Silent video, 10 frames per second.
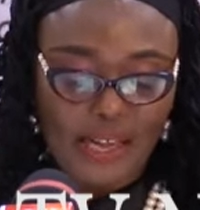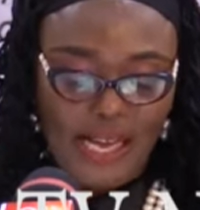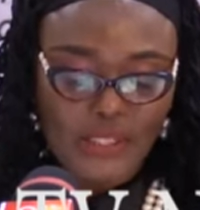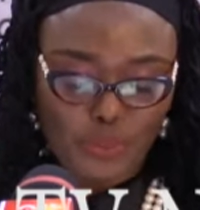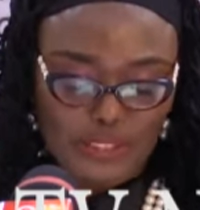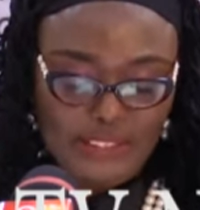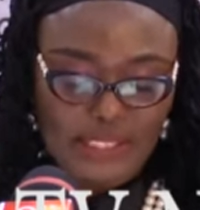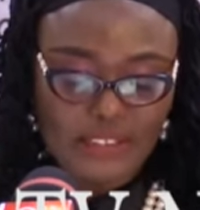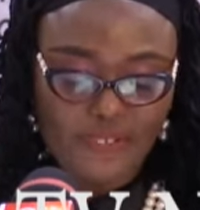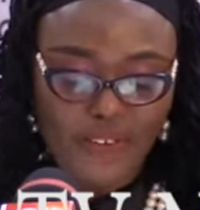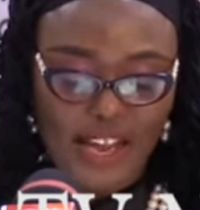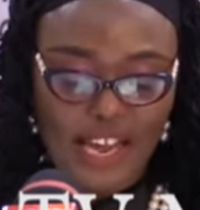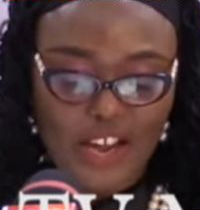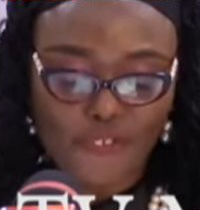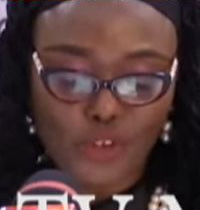As we intensify
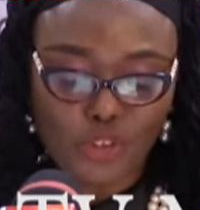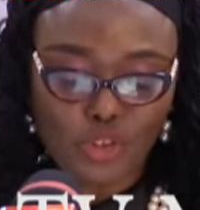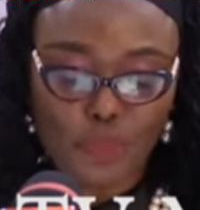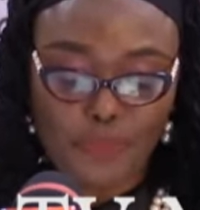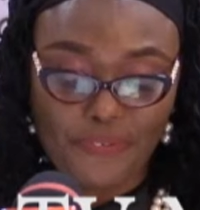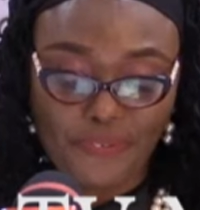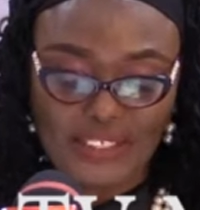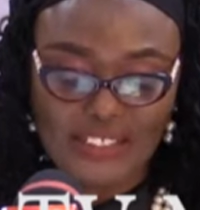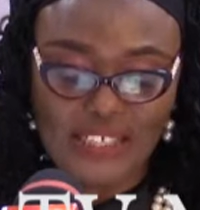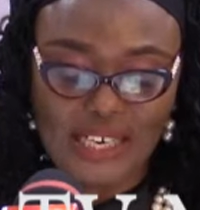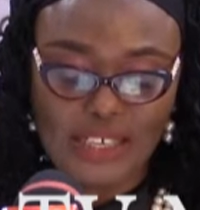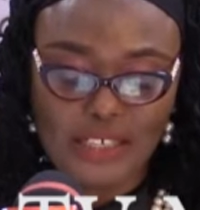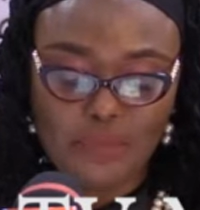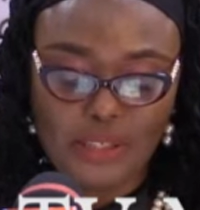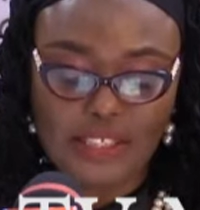efforts to preventing and
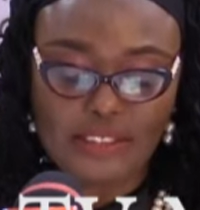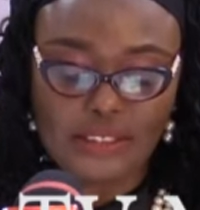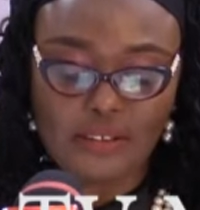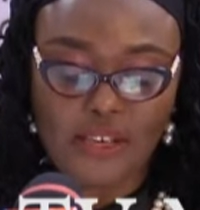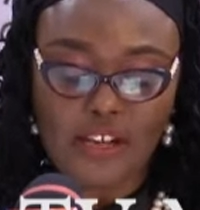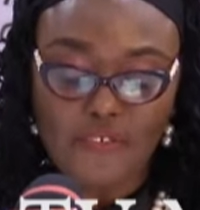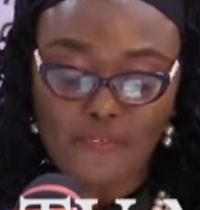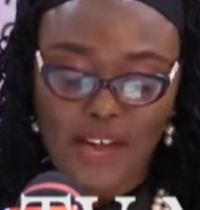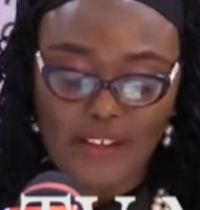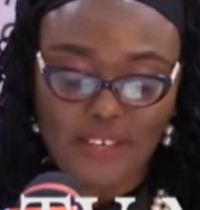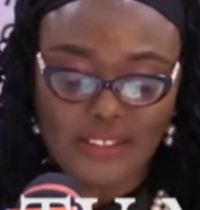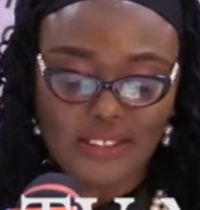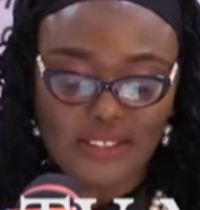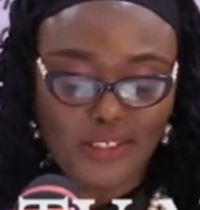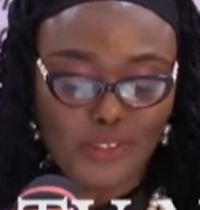eliminating
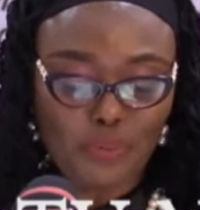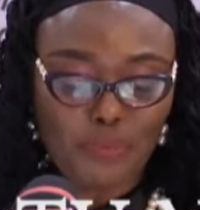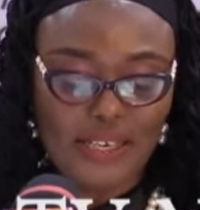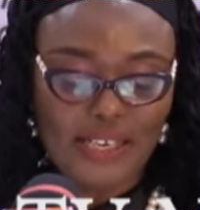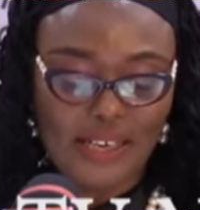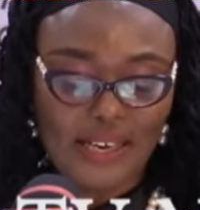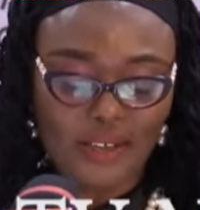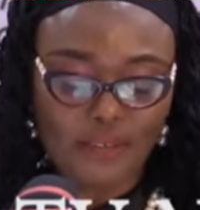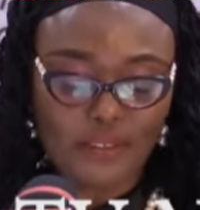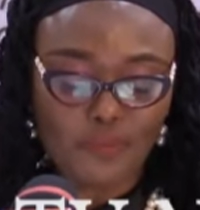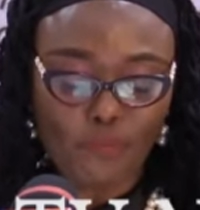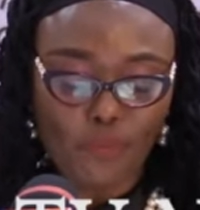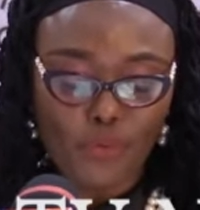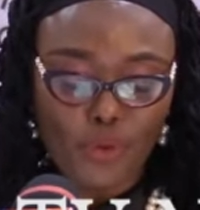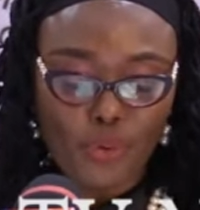violence against women and girls,
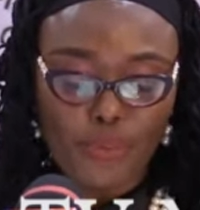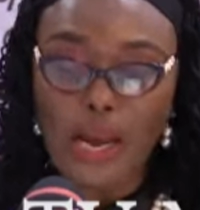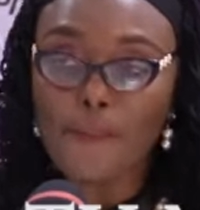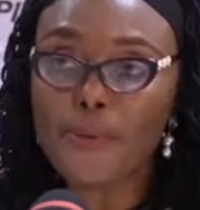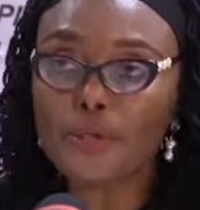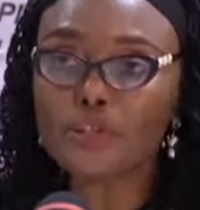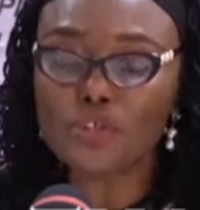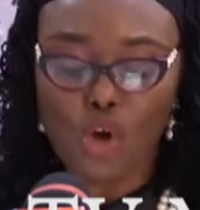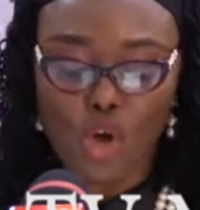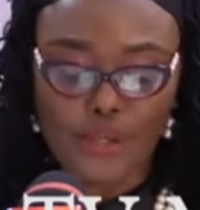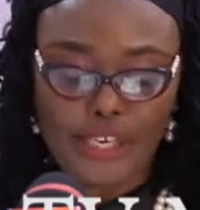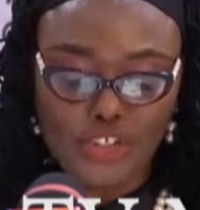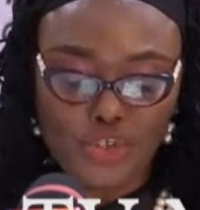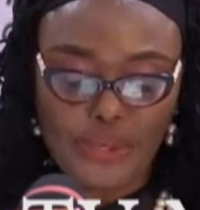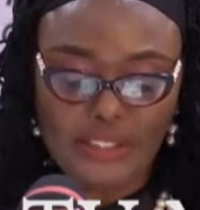we appeal to all
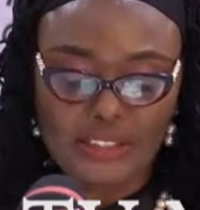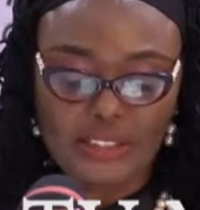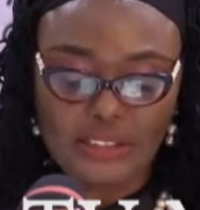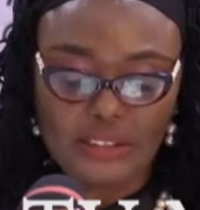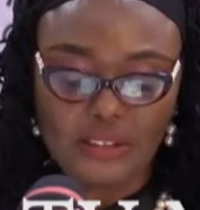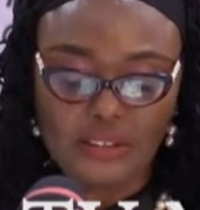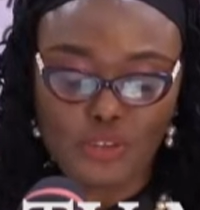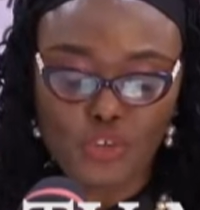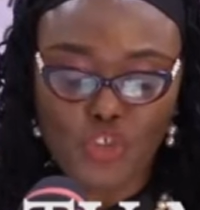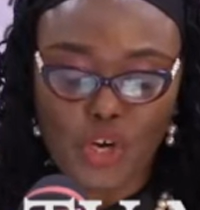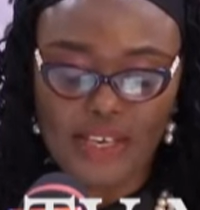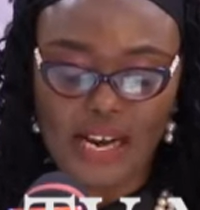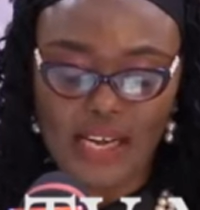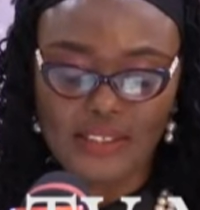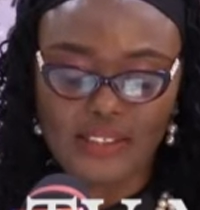Nigerian citizens to join
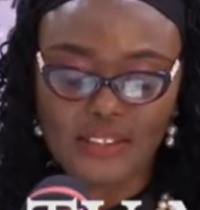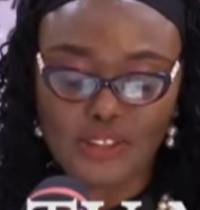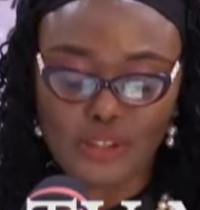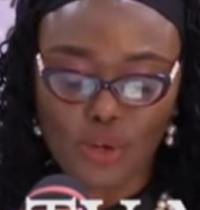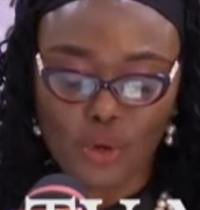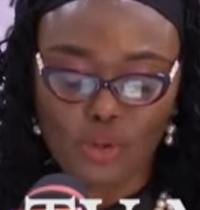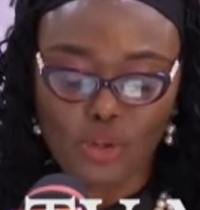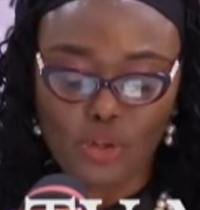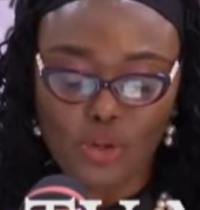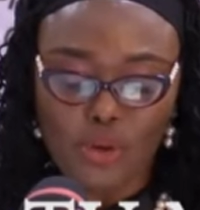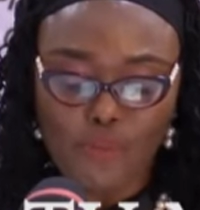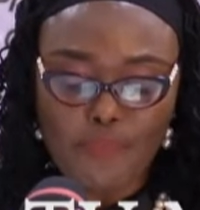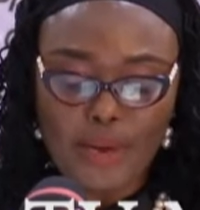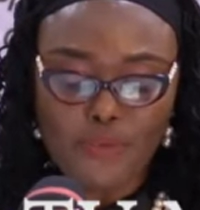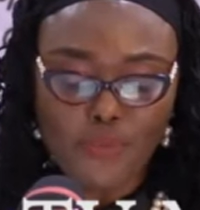hands in this call,
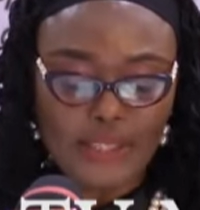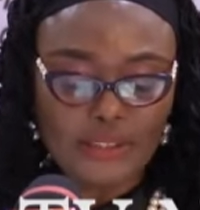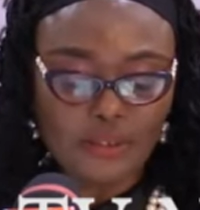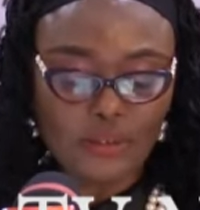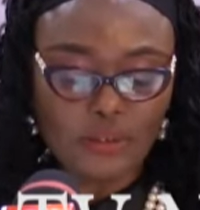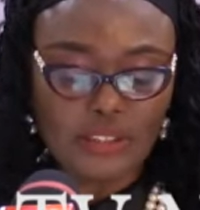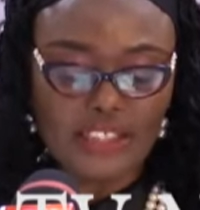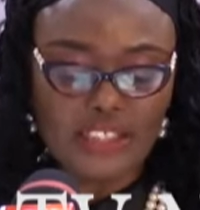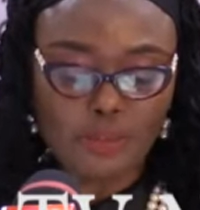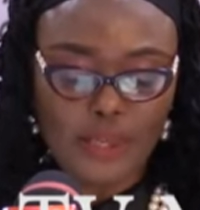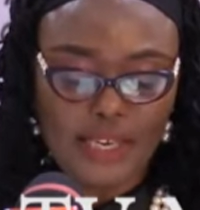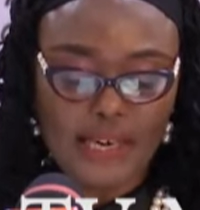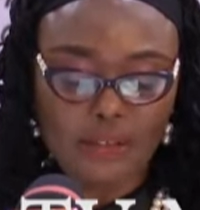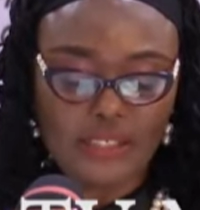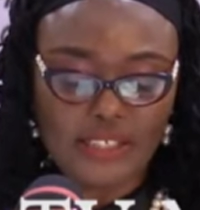remain resolute in speaking
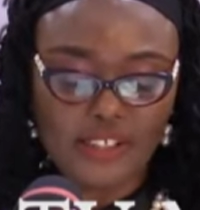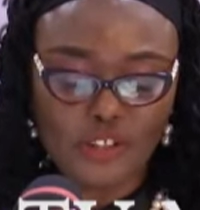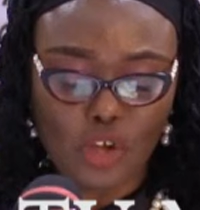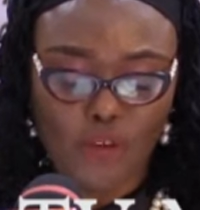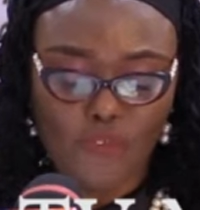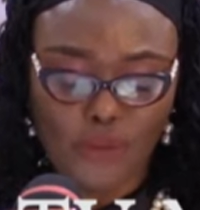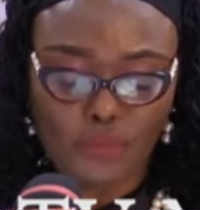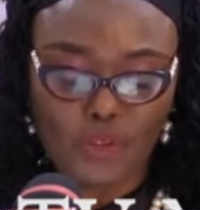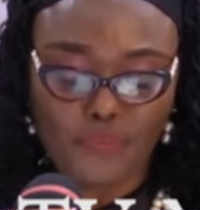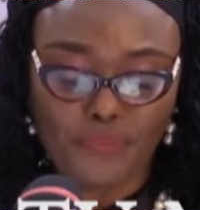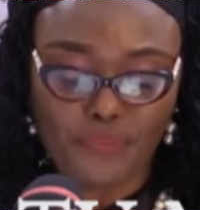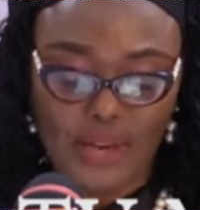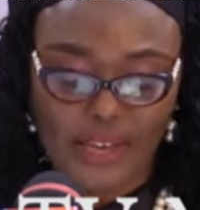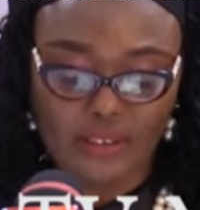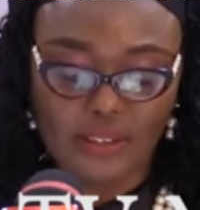out against all forms of
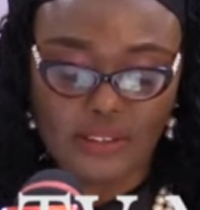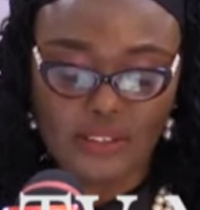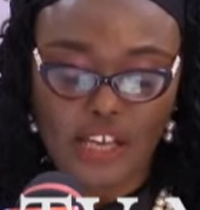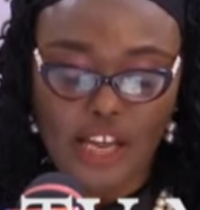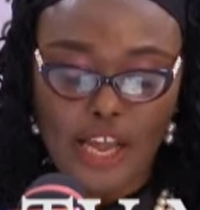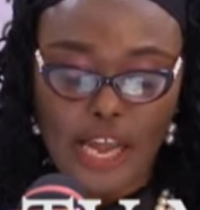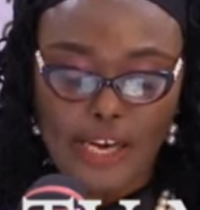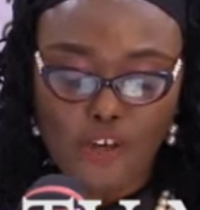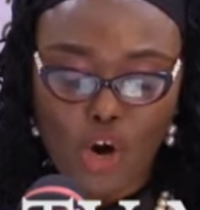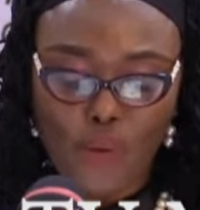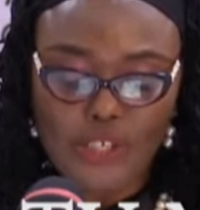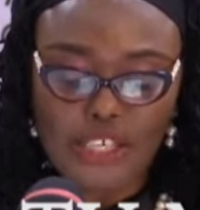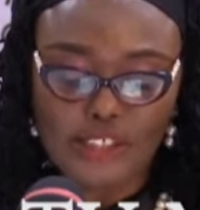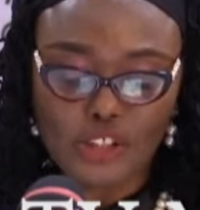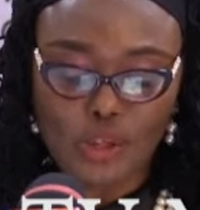violence, encourage
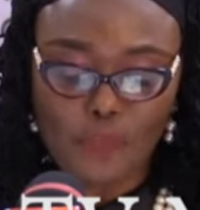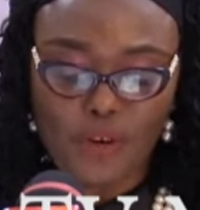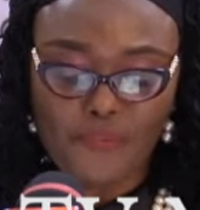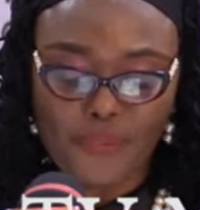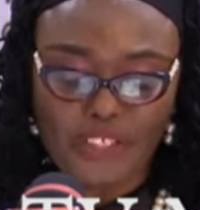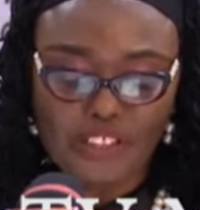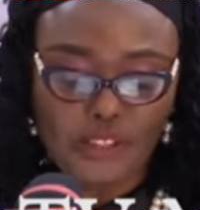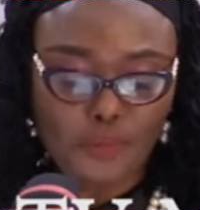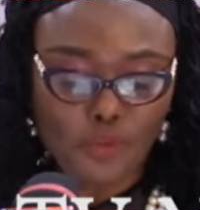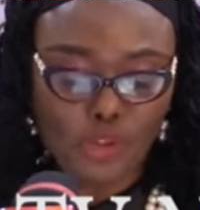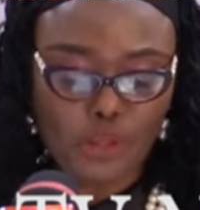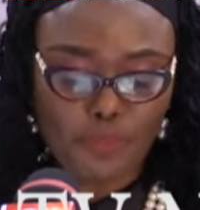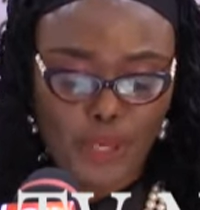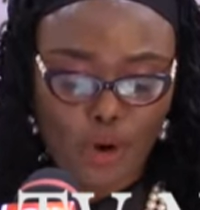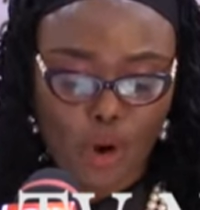and support victims to
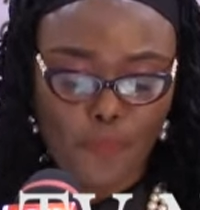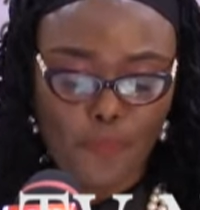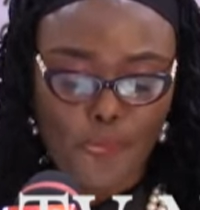speak up,